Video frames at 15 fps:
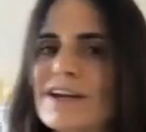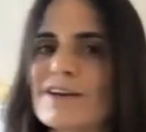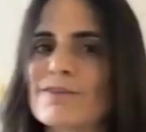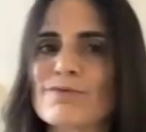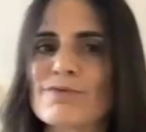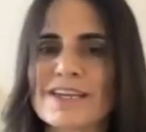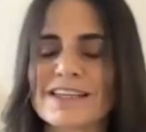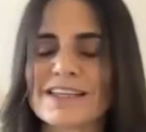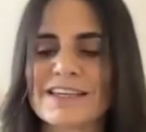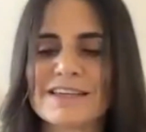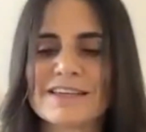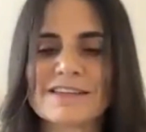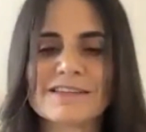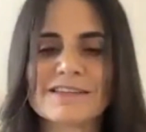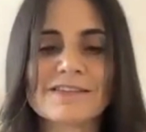that I
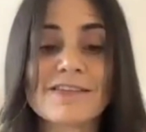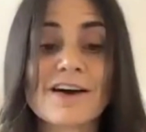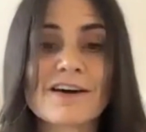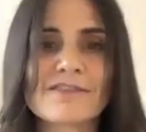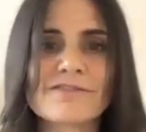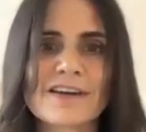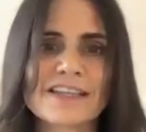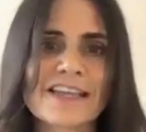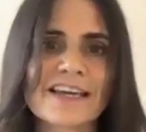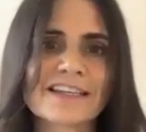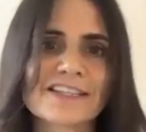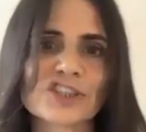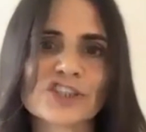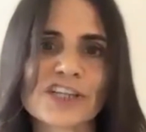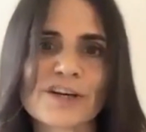really love. I'd like
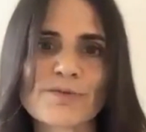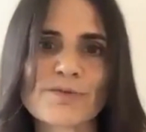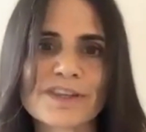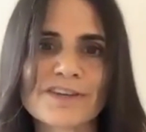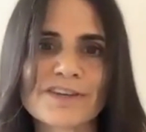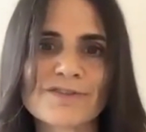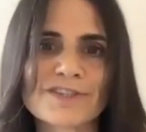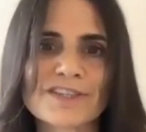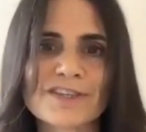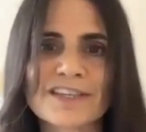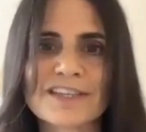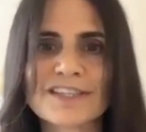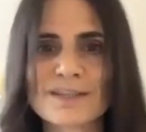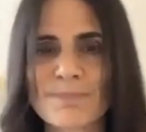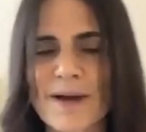to share with you
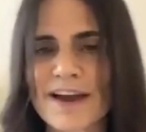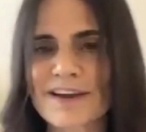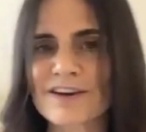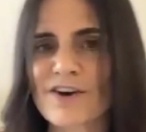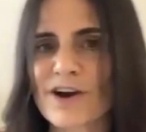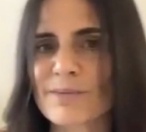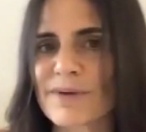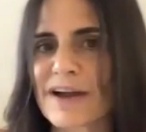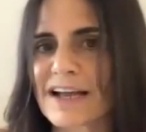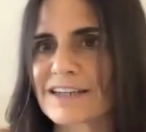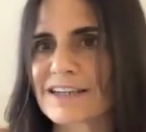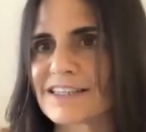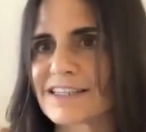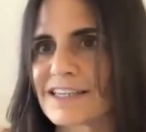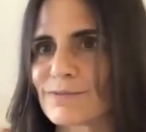to inspire our
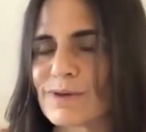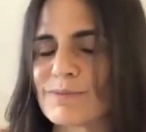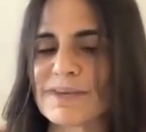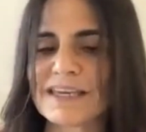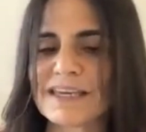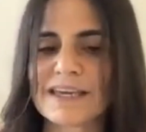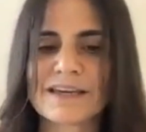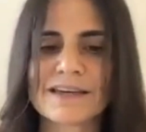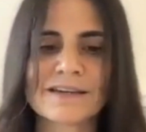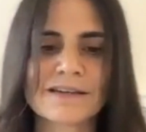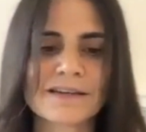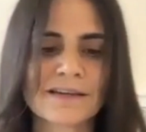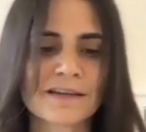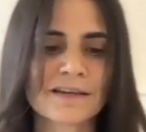practice as we begin.